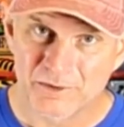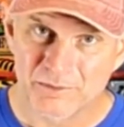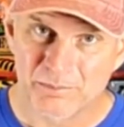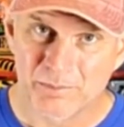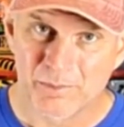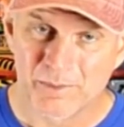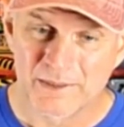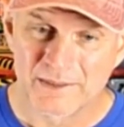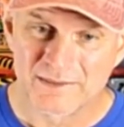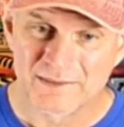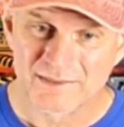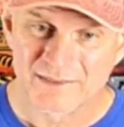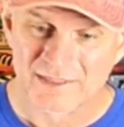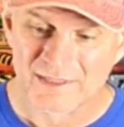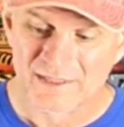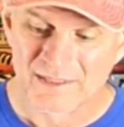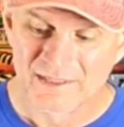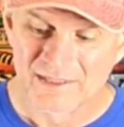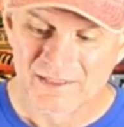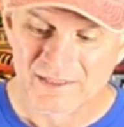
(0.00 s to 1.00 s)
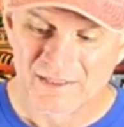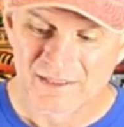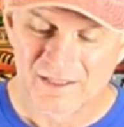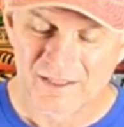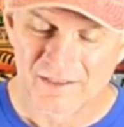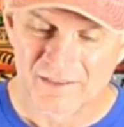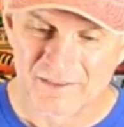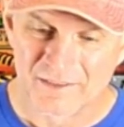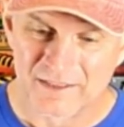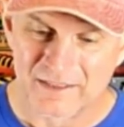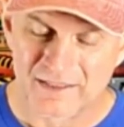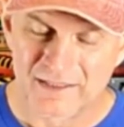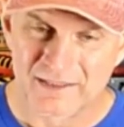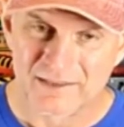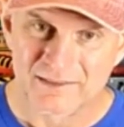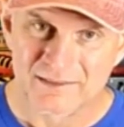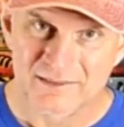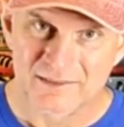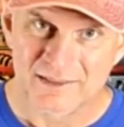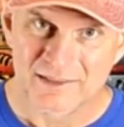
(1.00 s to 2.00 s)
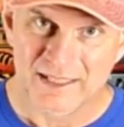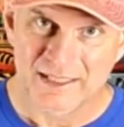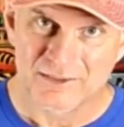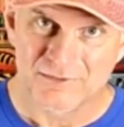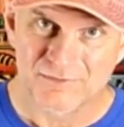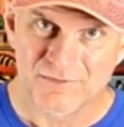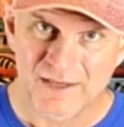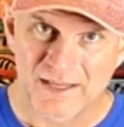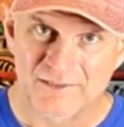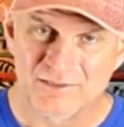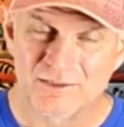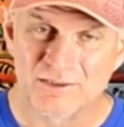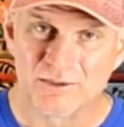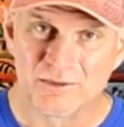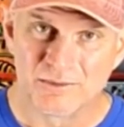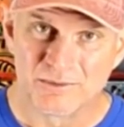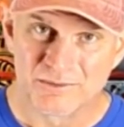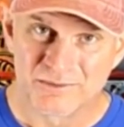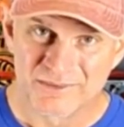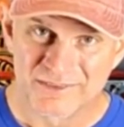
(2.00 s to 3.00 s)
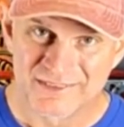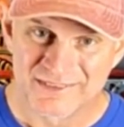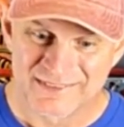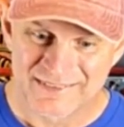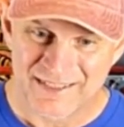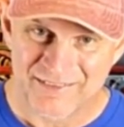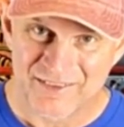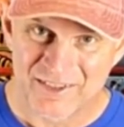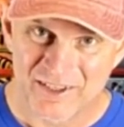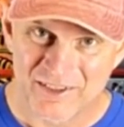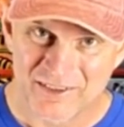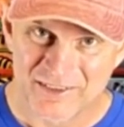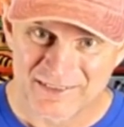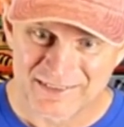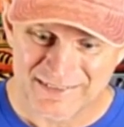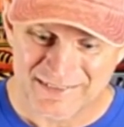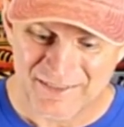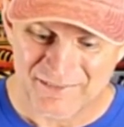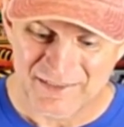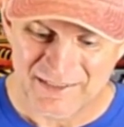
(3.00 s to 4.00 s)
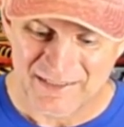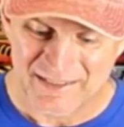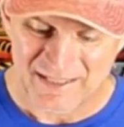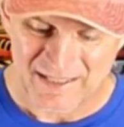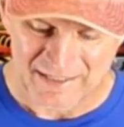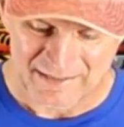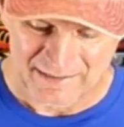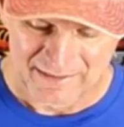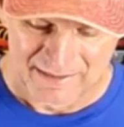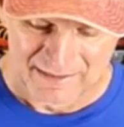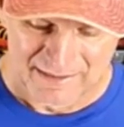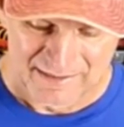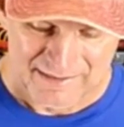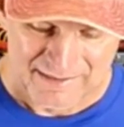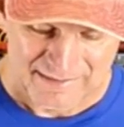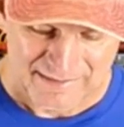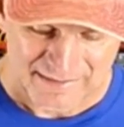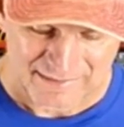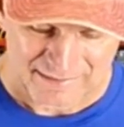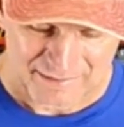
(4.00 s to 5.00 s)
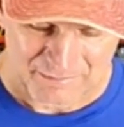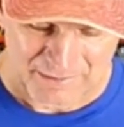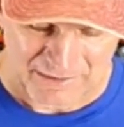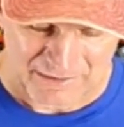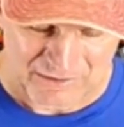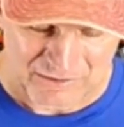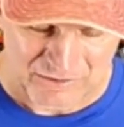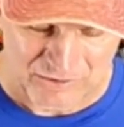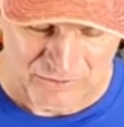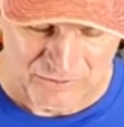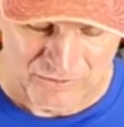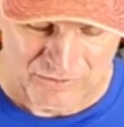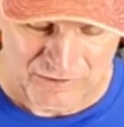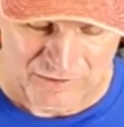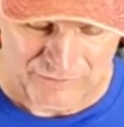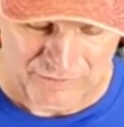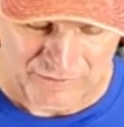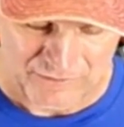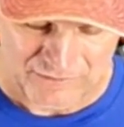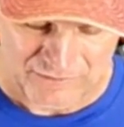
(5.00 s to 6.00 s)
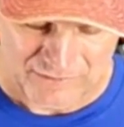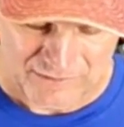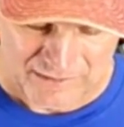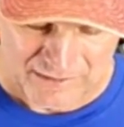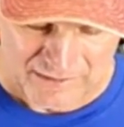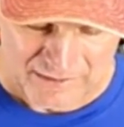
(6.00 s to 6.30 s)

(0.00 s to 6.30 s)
points on the S5ii, 779. That's going to make a huge difference.